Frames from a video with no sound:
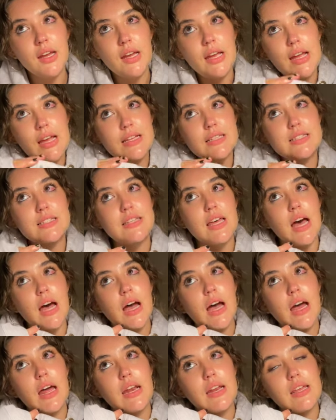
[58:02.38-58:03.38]
is
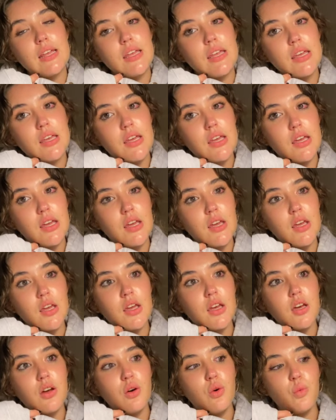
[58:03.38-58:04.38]
that
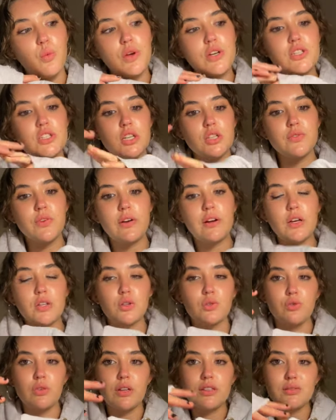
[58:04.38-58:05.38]
we just found out
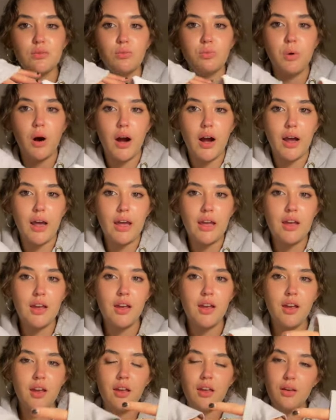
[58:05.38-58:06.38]
the reason why
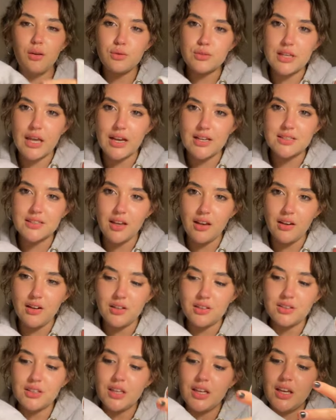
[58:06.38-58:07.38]
he was
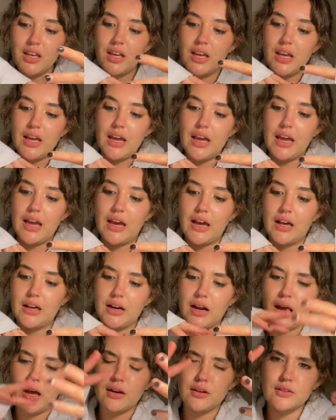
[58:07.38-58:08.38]
exiled, and
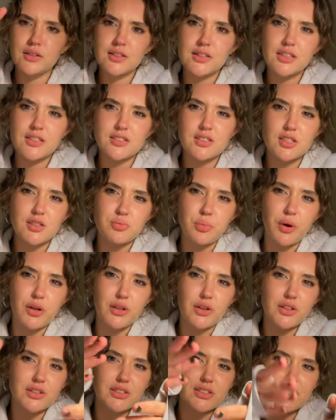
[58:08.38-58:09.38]
I don't think this is a
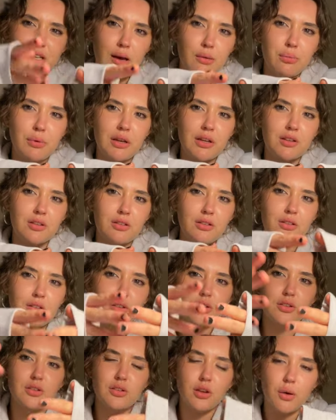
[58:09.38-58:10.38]
spoiler because it's happening
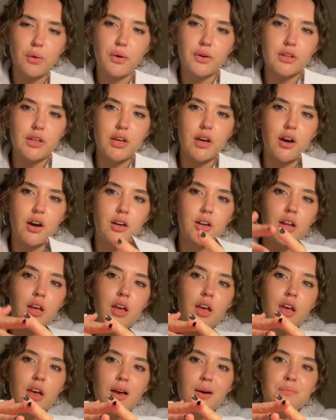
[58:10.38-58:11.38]
so early on.
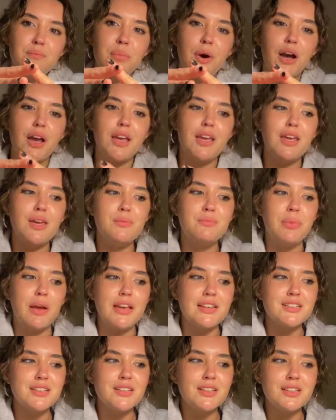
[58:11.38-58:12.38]
But he
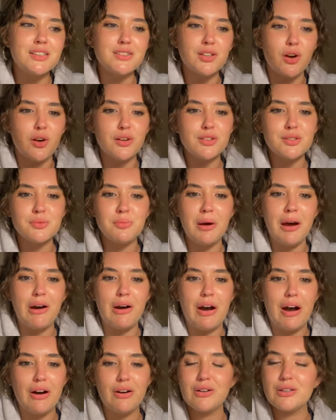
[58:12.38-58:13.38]
basically talks
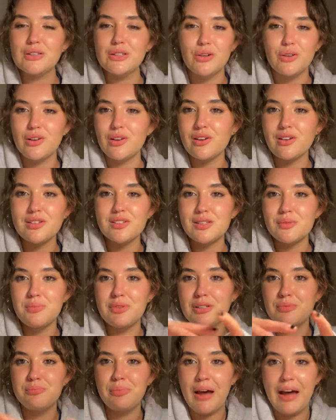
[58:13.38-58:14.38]
about how colonialism
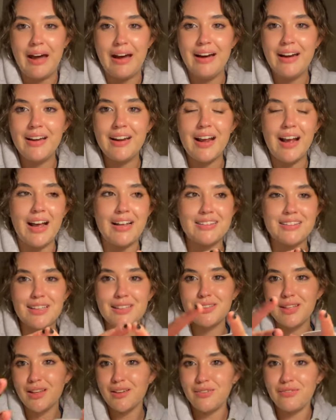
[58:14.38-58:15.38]
is bad at
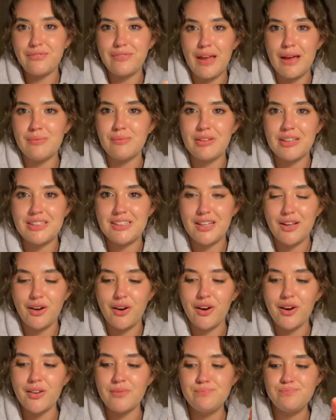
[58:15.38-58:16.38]
this like family
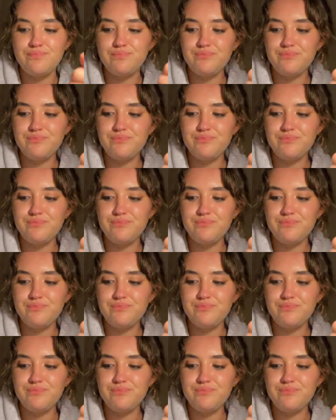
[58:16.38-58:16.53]
dinner.